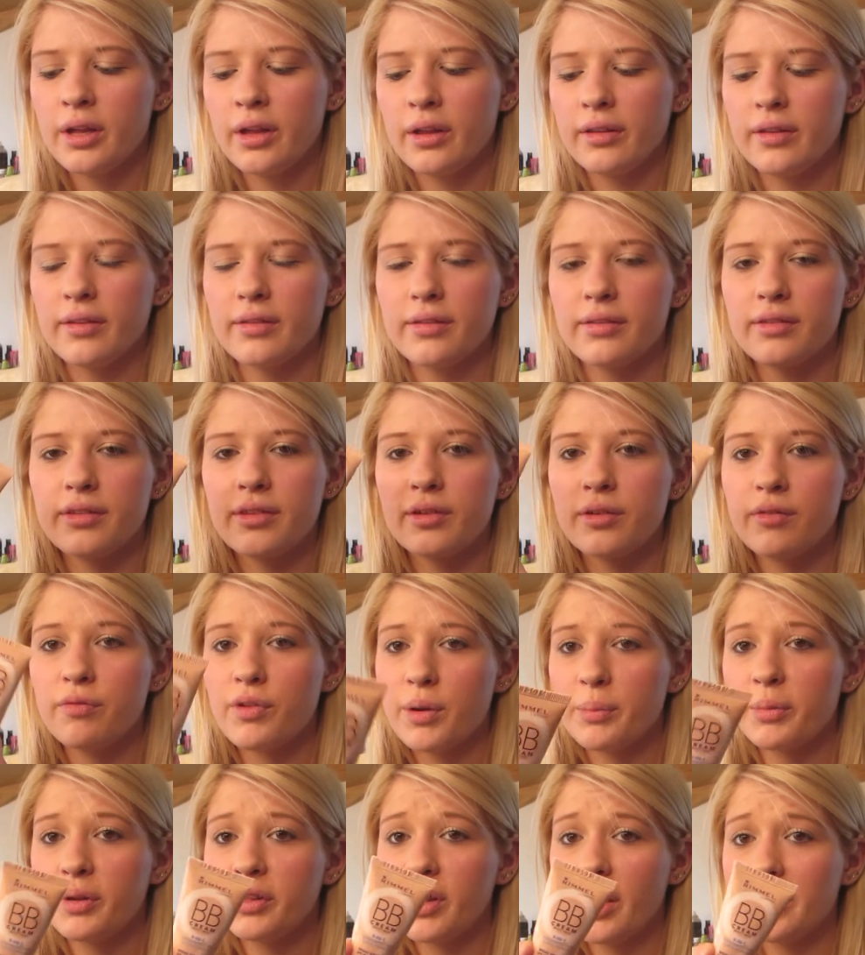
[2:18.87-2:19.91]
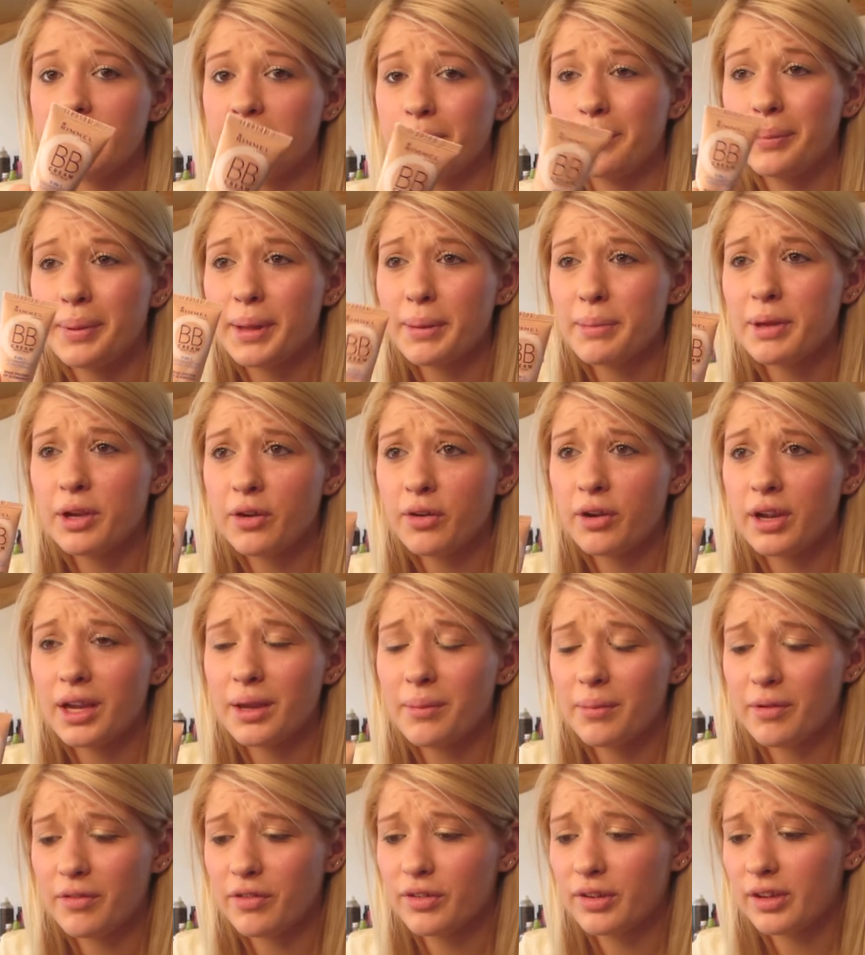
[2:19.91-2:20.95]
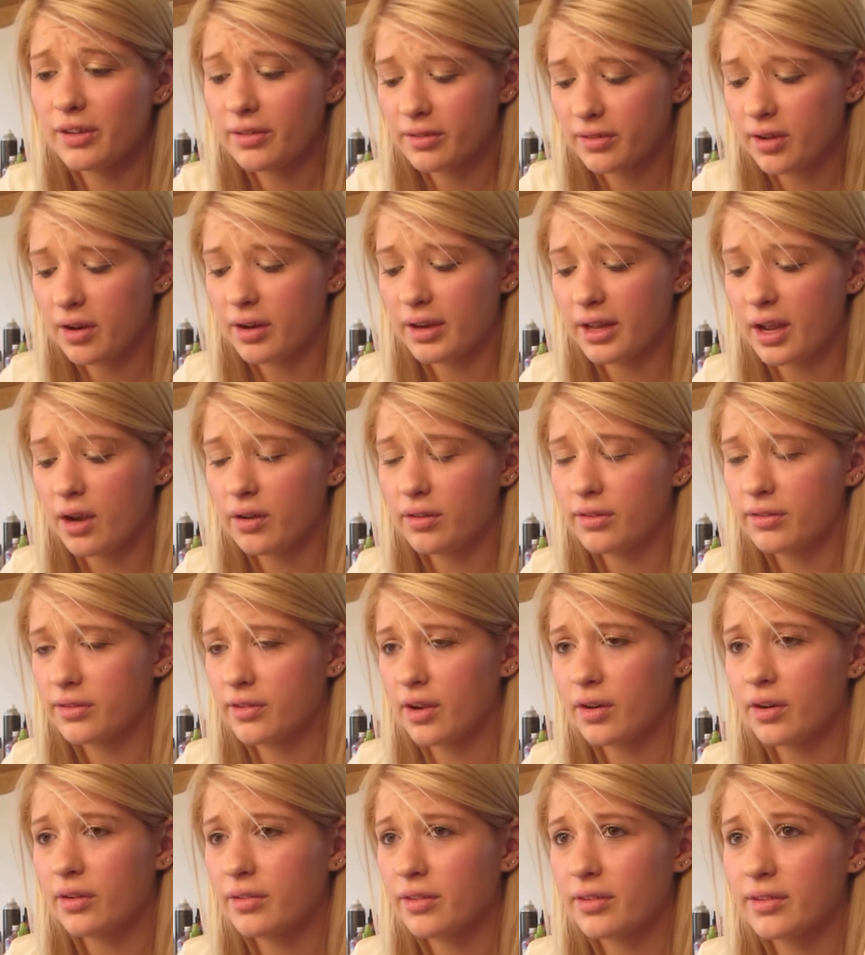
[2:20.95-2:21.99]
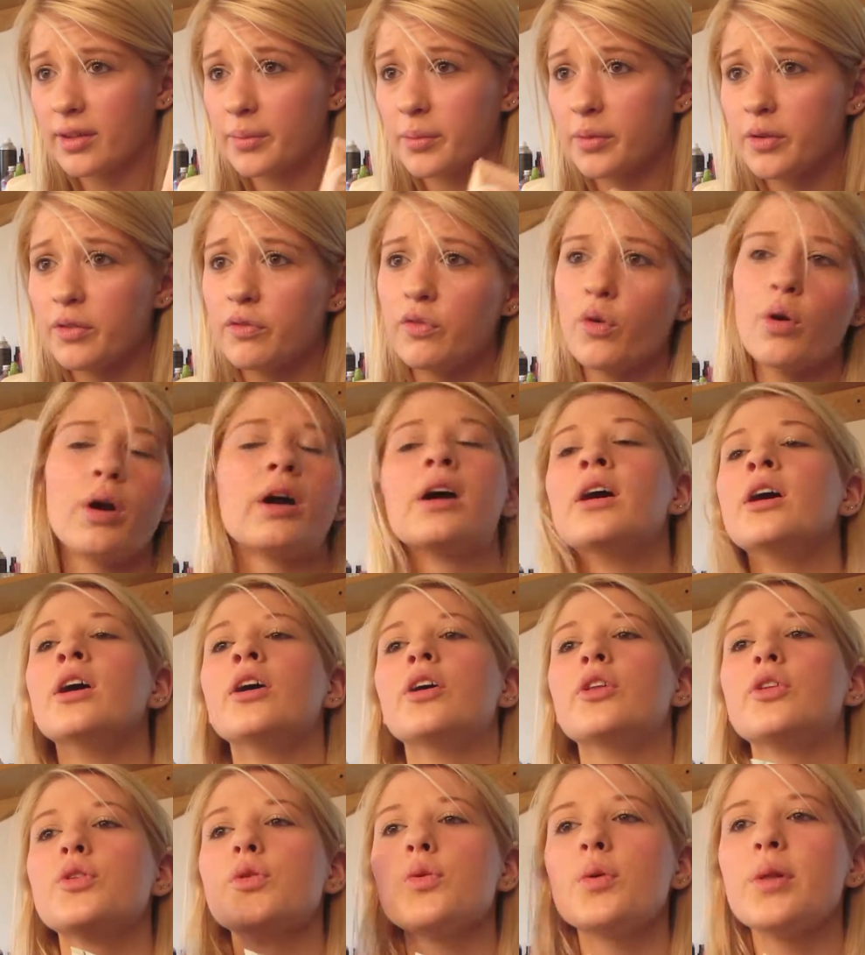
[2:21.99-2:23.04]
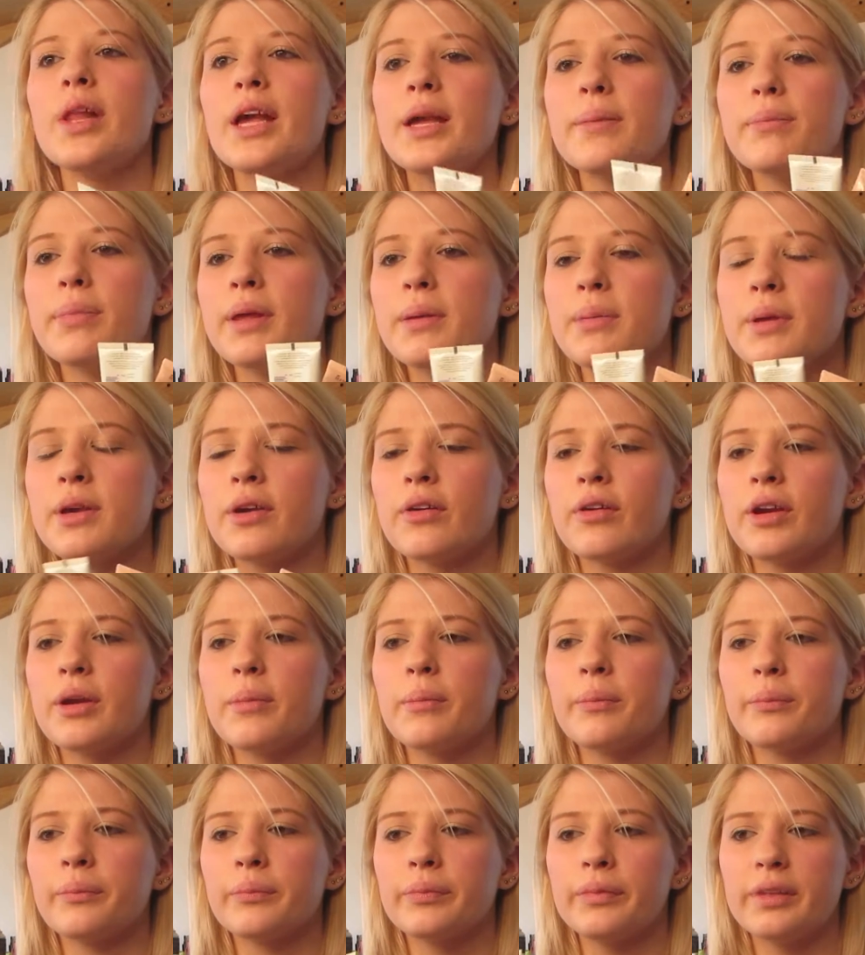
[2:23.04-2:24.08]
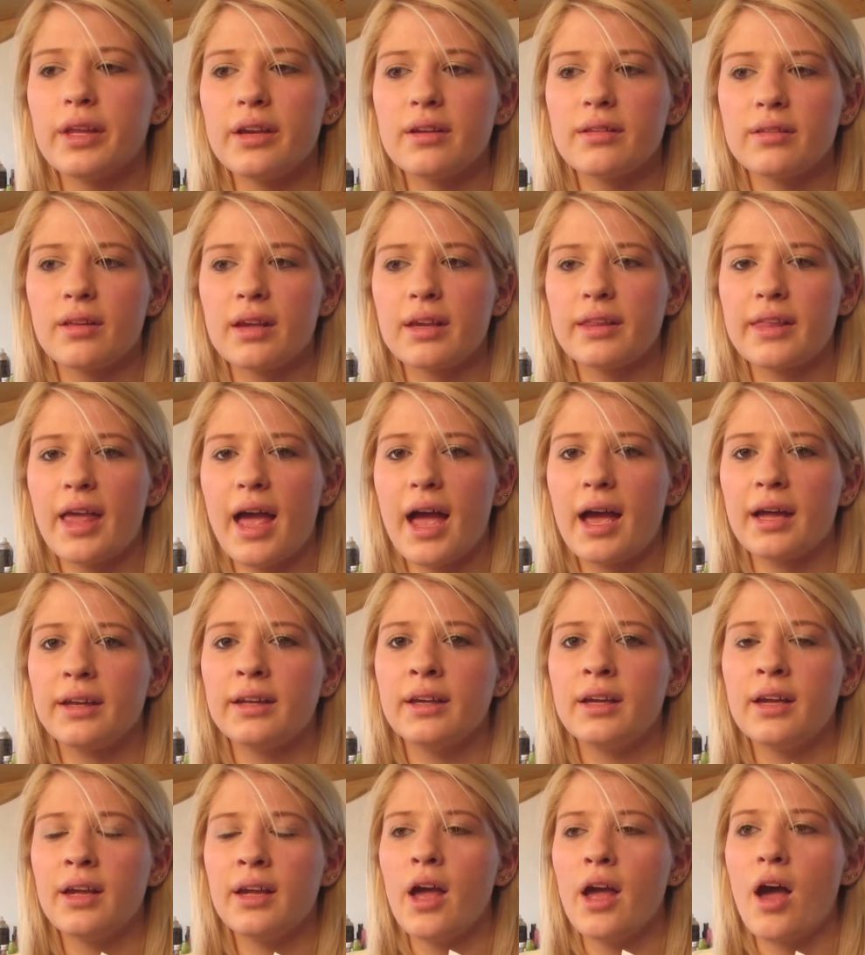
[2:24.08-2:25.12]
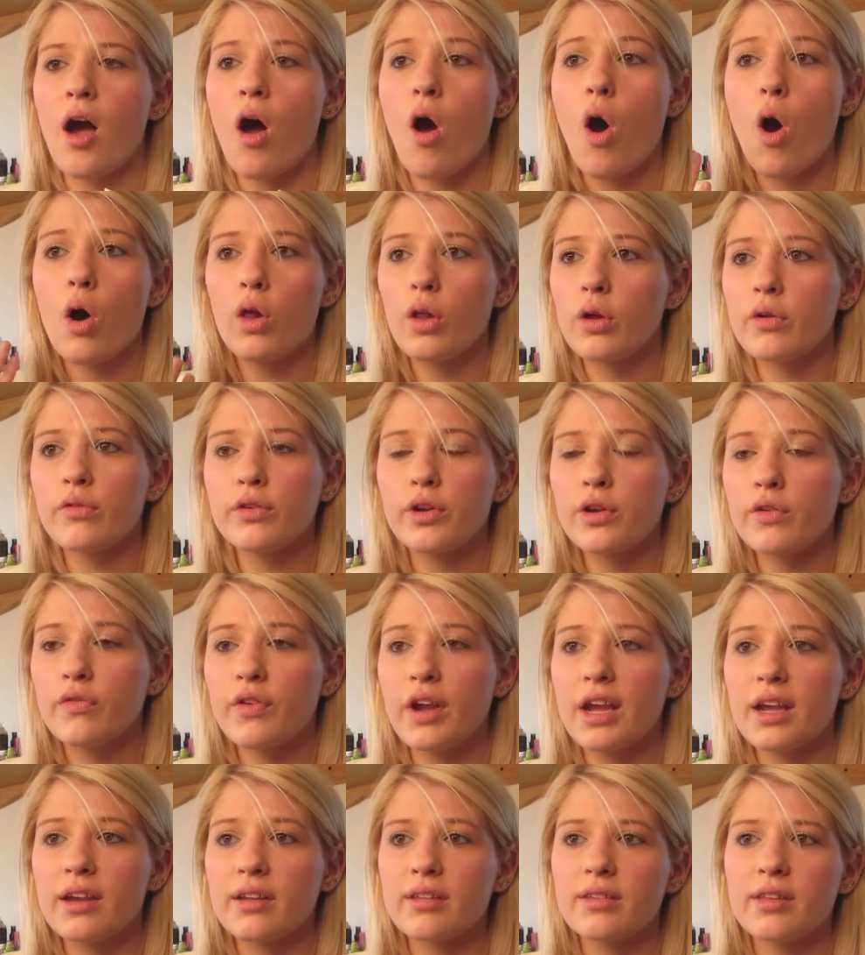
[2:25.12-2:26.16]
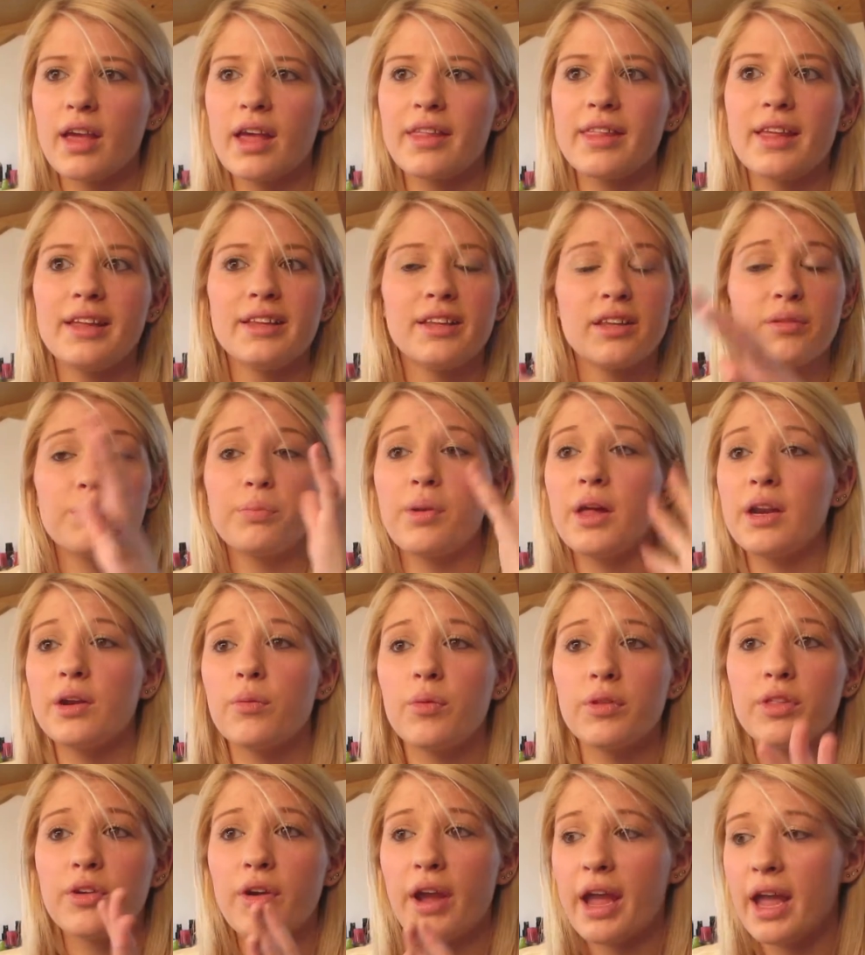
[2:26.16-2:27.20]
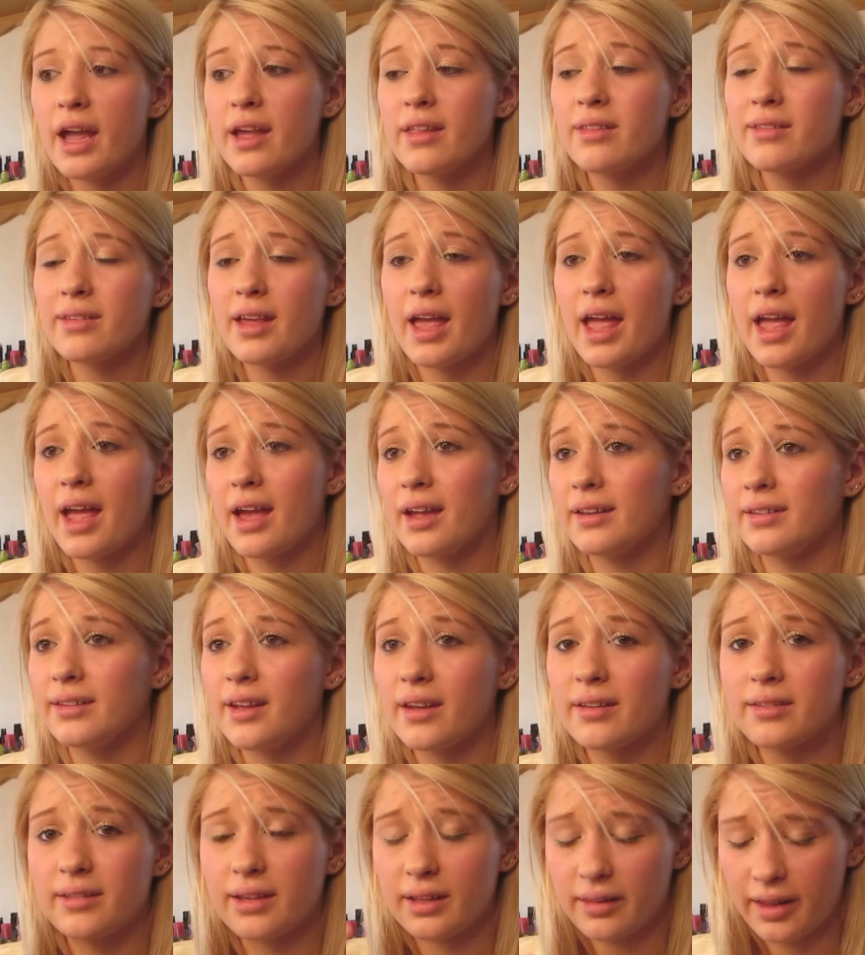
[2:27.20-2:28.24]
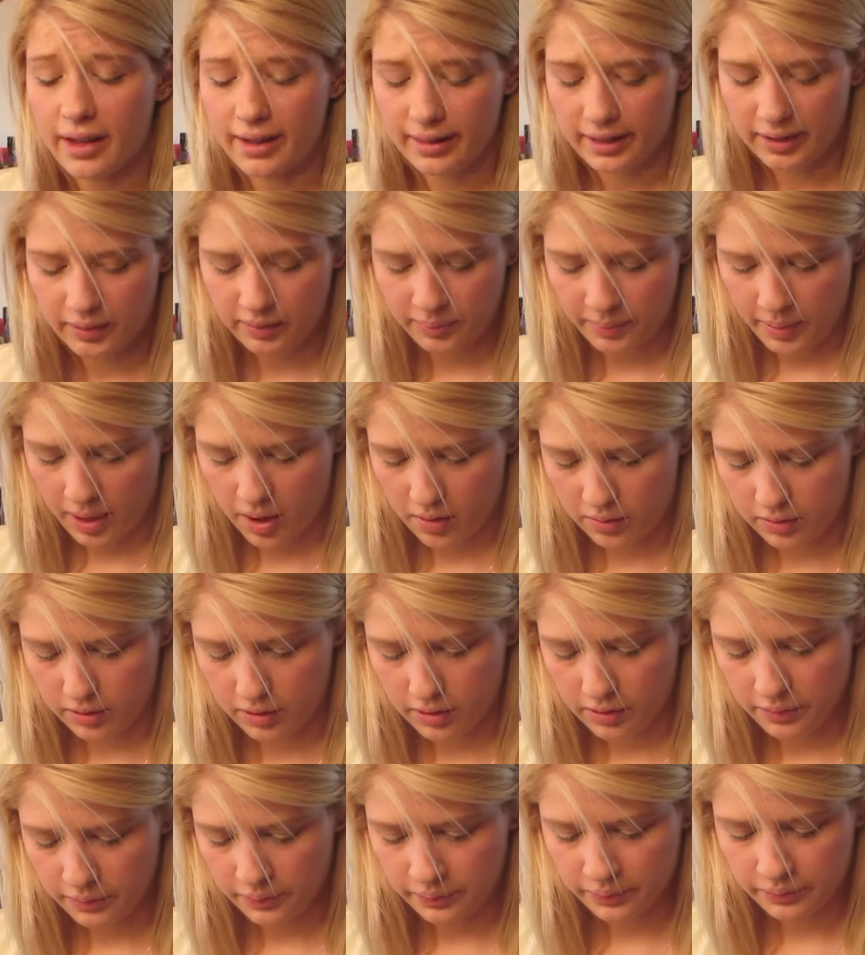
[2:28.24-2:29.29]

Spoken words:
This is the Rimmel London BB Cream. If you're just starting out, start out the summer before. Do a light BB cream, things like that, all over your face, and then just blend it with your hands and dust it lightly with powder.